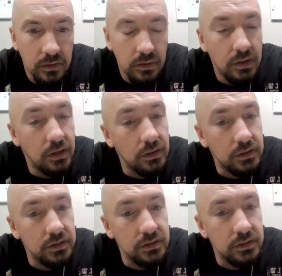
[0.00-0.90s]

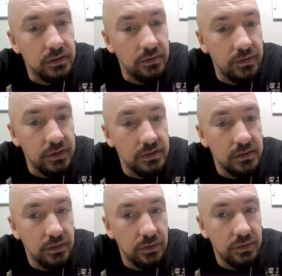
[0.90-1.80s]
because if this is
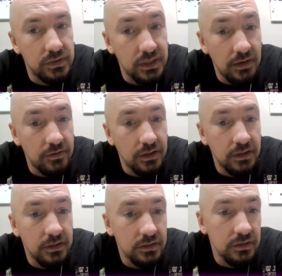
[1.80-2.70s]
a 7, then
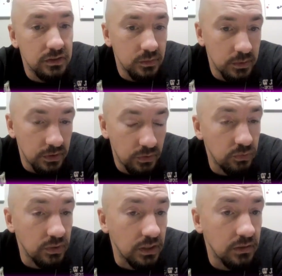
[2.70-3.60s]
this could still be a
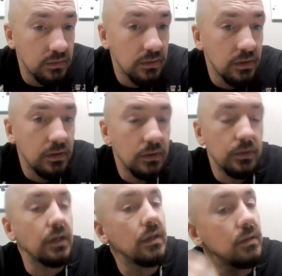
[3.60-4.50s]
3.
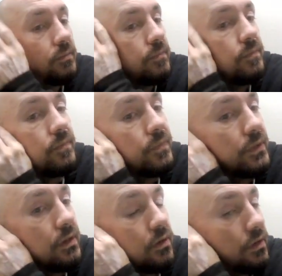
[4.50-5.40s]
Okay.
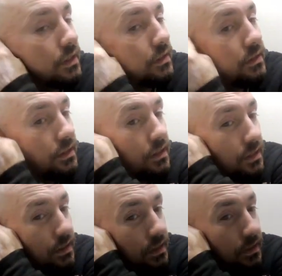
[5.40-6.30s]
All right.
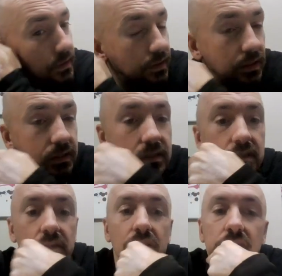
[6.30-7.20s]

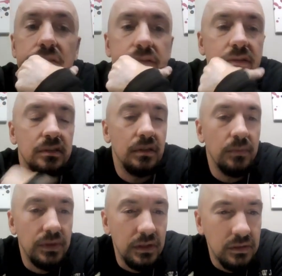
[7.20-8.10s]
That's
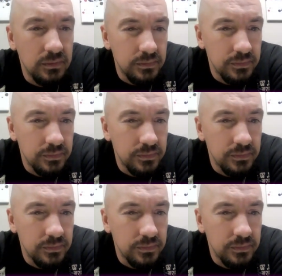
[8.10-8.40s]
something.